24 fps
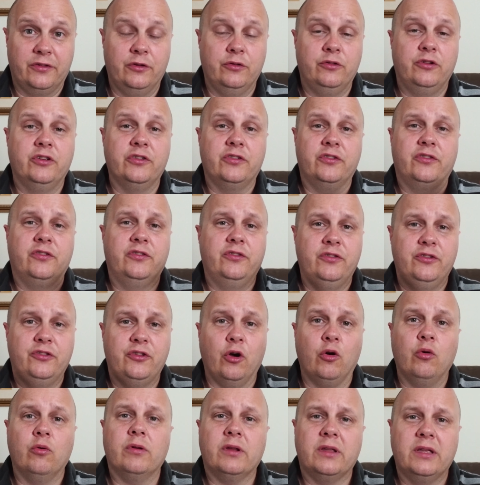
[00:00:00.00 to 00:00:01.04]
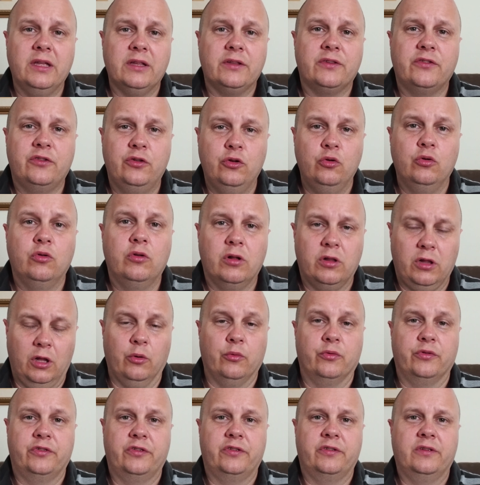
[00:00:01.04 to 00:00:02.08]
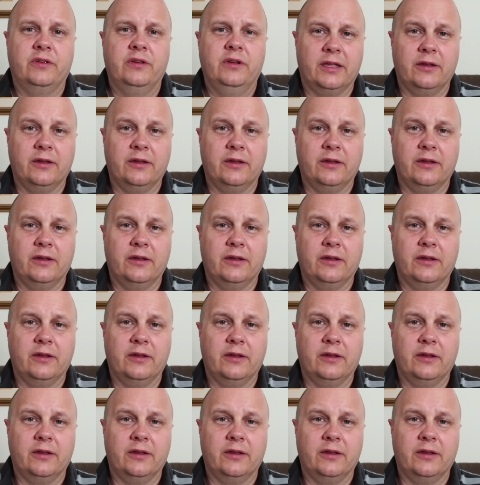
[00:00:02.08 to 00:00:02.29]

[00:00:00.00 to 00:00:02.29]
You just don't get too close.